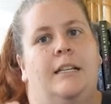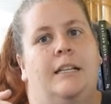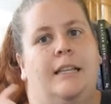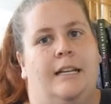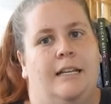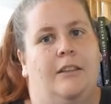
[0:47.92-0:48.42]

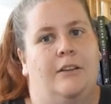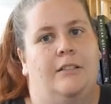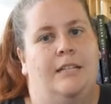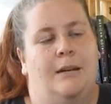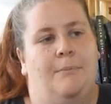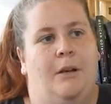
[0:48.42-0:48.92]
link those
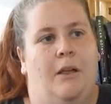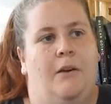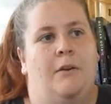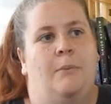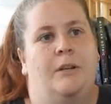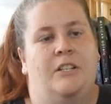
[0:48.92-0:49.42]
down
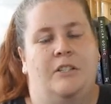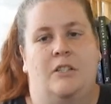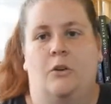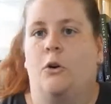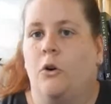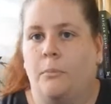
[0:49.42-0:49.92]
below, which is the
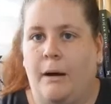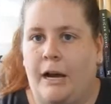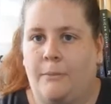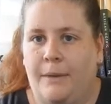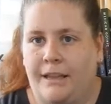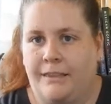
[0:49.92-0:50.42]

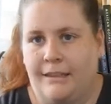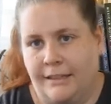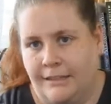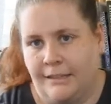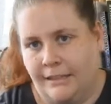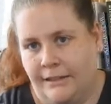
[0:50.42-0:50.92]
Kulpal
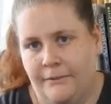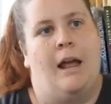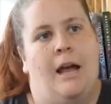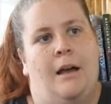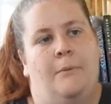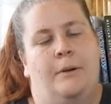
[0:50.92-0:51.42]
method,
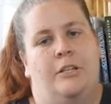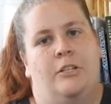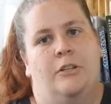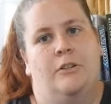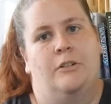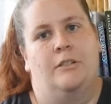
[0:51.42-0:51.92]
which
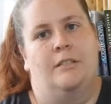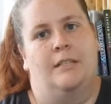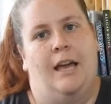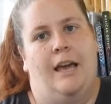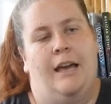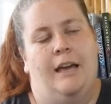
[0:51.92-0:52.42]
looks
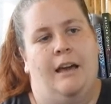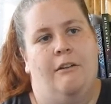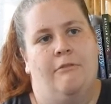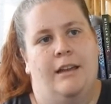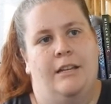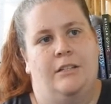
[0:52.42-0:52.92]
at a
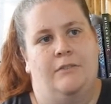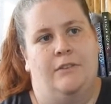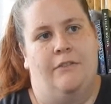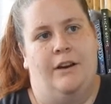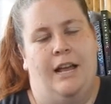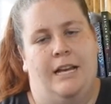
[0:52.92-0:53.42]
range of
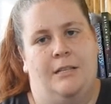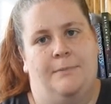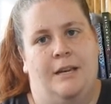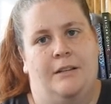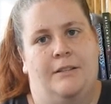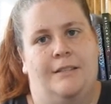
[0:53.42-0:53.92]
different
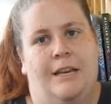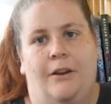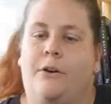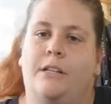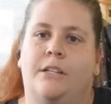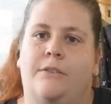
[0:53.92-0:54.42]
aspects that
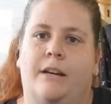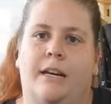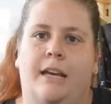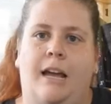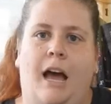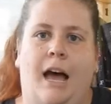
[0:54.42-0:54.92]
go into
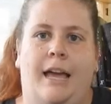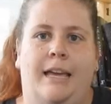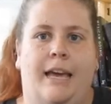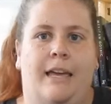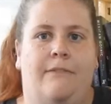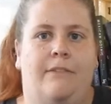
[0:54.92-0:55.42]
reading, I
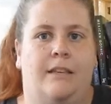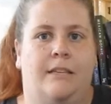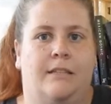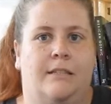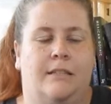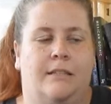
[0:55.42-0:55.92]
gave
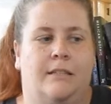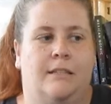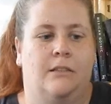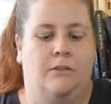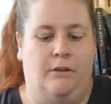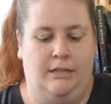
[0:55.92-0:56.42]
this
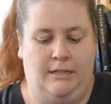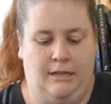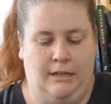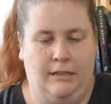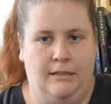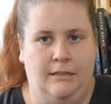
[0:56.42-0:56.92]
3
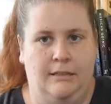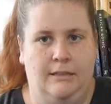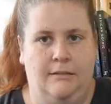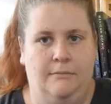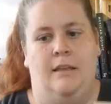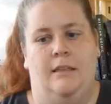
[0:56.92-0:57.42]

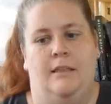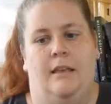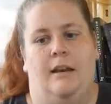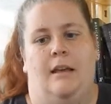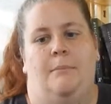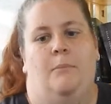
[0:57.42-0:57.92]
stars.
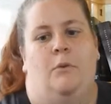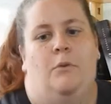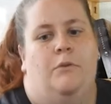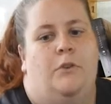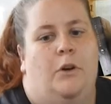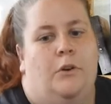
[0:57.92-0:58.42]
Then I
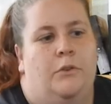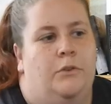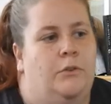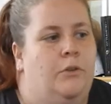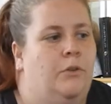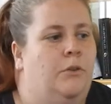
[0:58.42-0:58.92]
moved
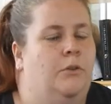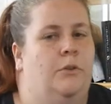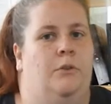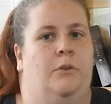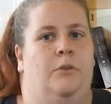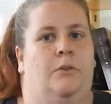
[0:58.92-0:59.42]
on
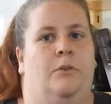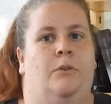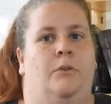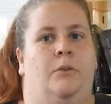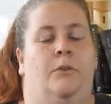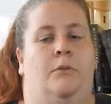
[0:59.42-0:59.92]

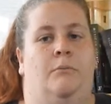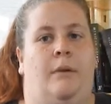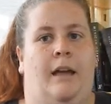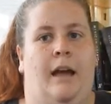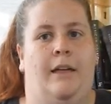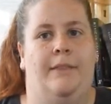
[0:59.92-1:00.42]
to
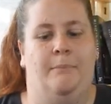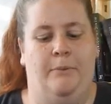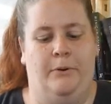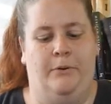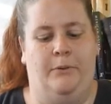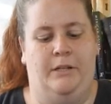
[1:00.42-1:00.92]
my other
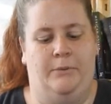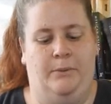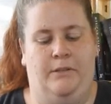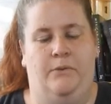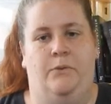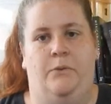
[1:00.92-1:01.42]
book, which was